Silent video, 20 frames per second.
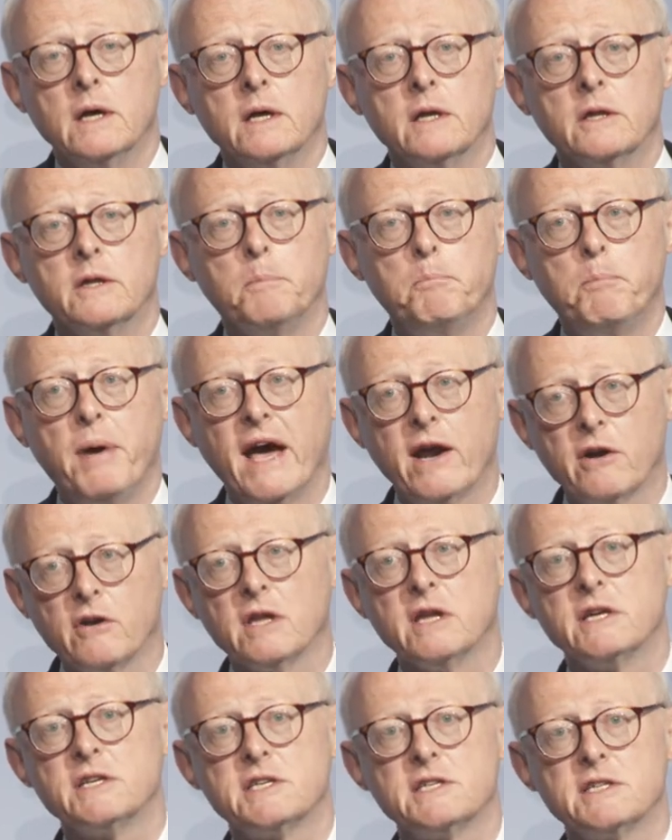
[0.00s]
The
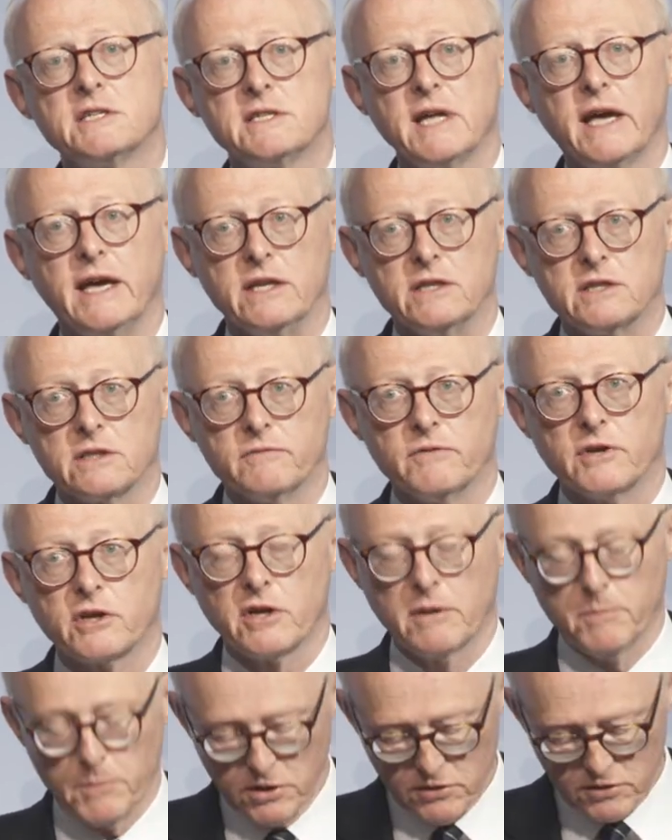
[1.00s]
perilous state of the
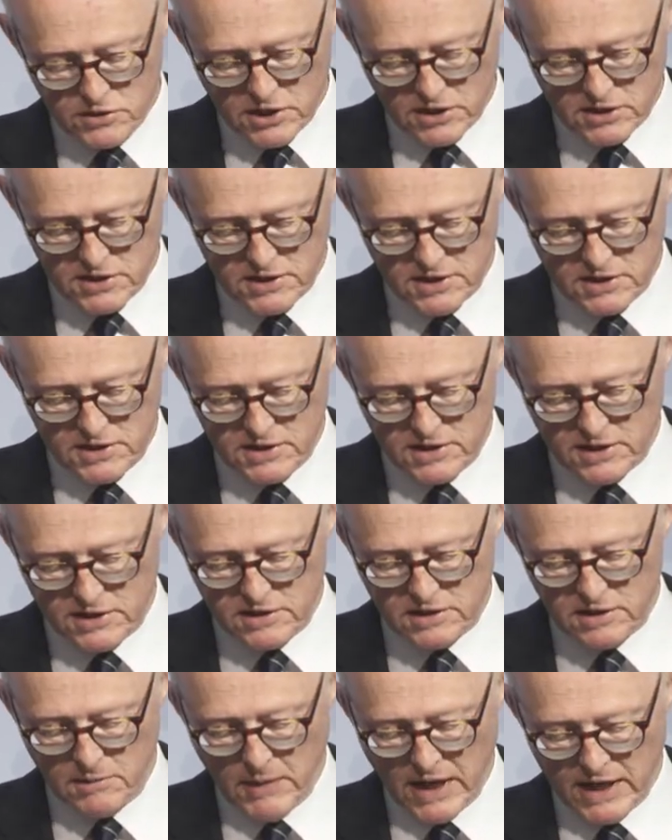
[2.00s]
criminal justice
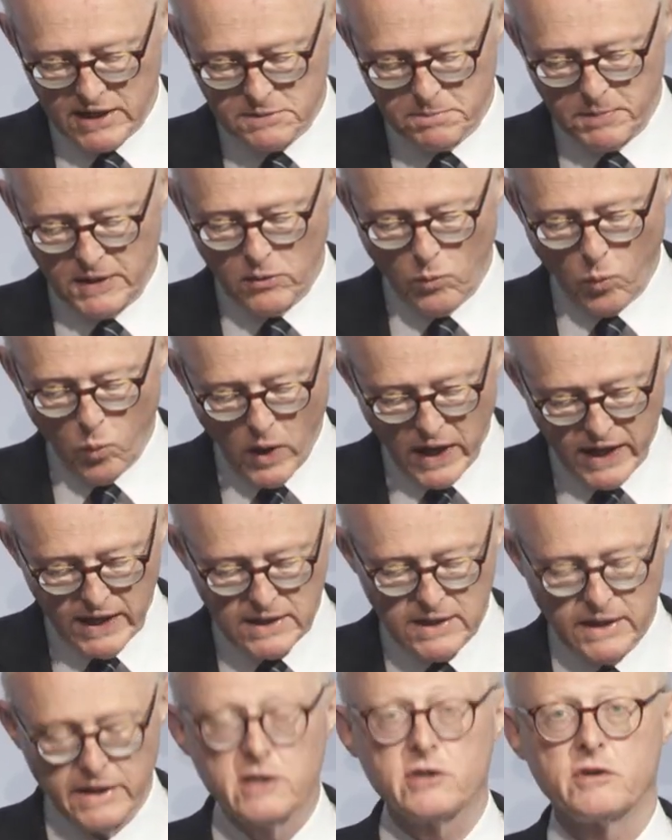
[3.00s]
system has been
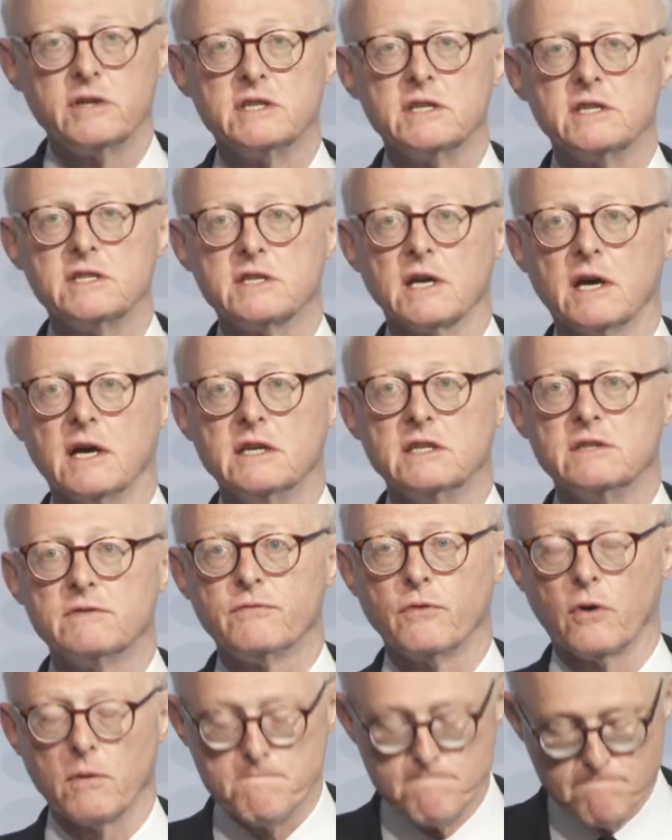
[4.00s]
widely criticized
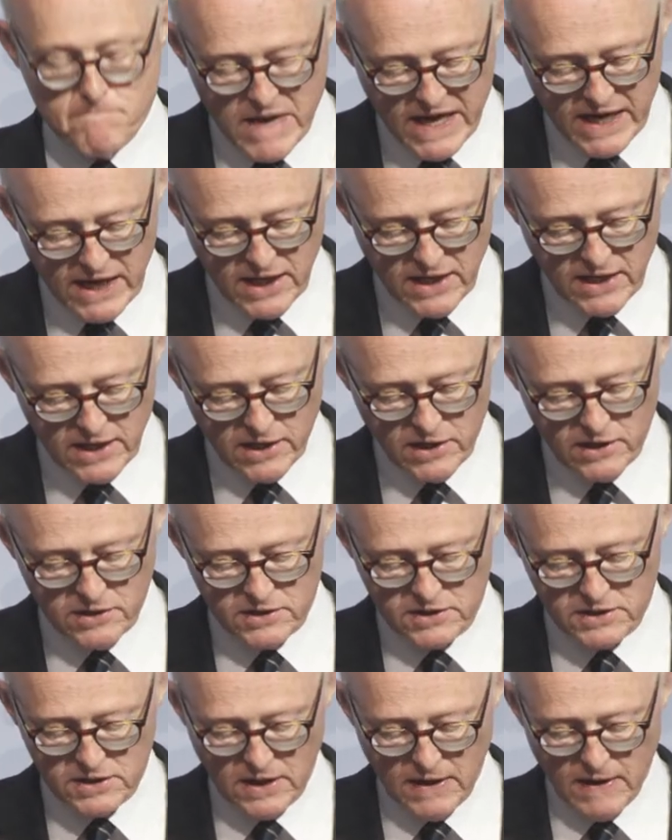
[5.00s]
for many
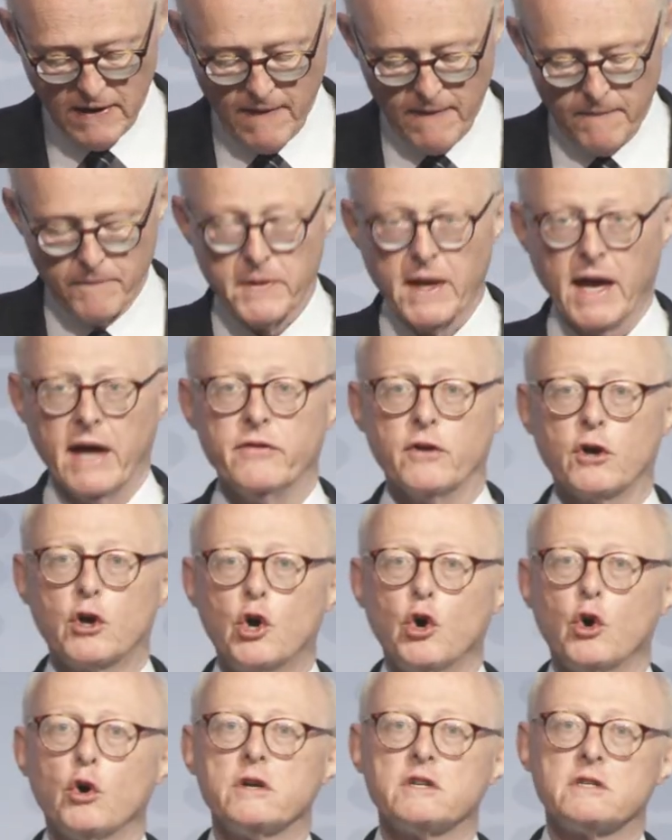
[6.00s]
years, and the
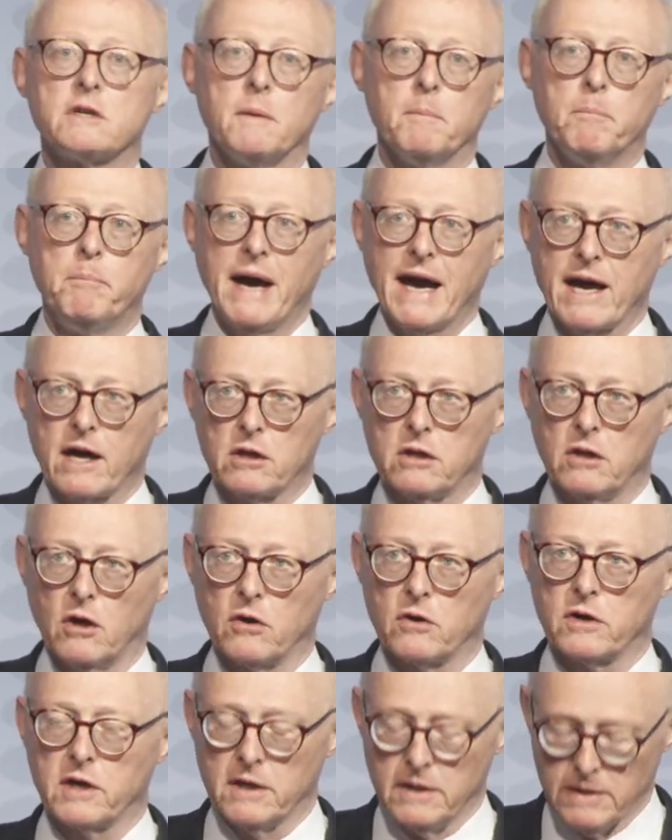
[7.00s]
court
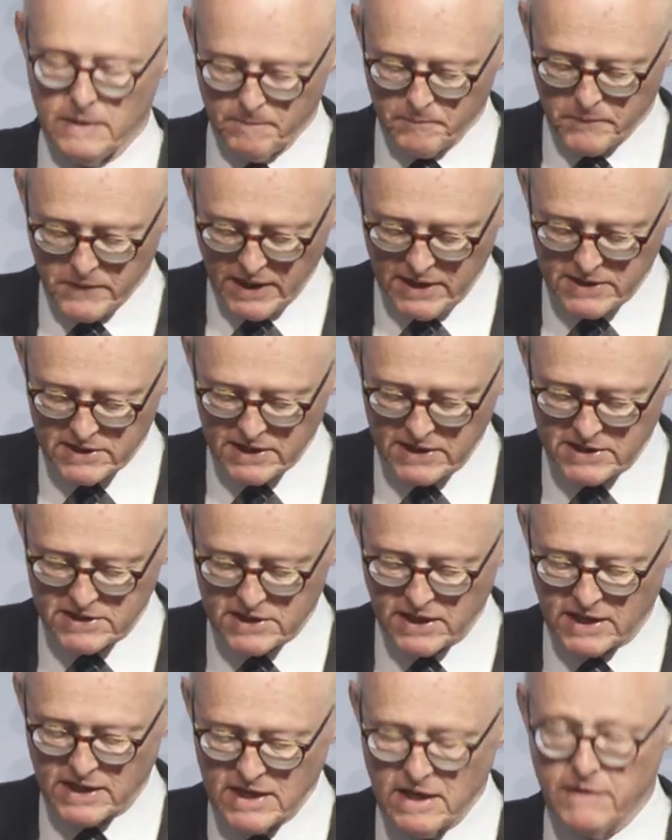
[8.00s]
backlog is a
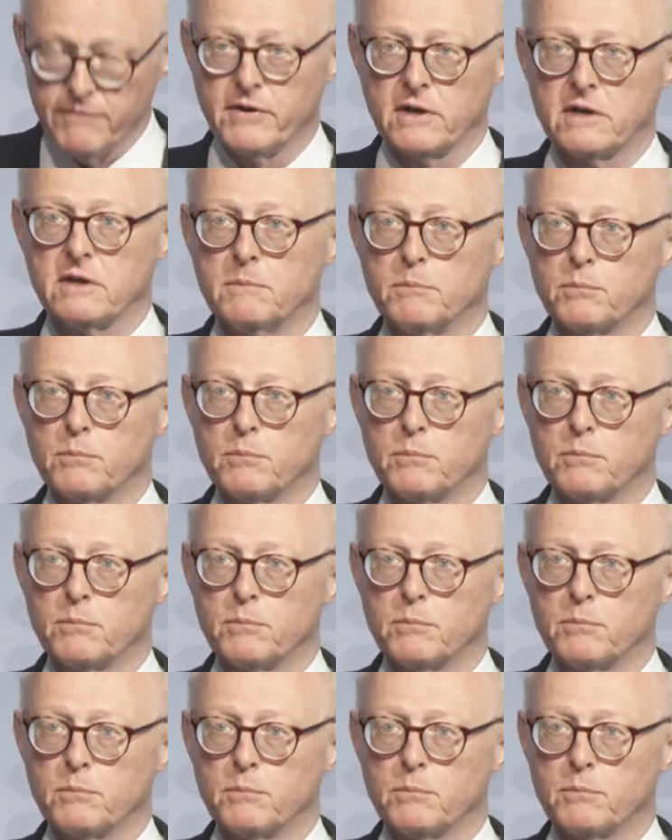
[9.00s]
significant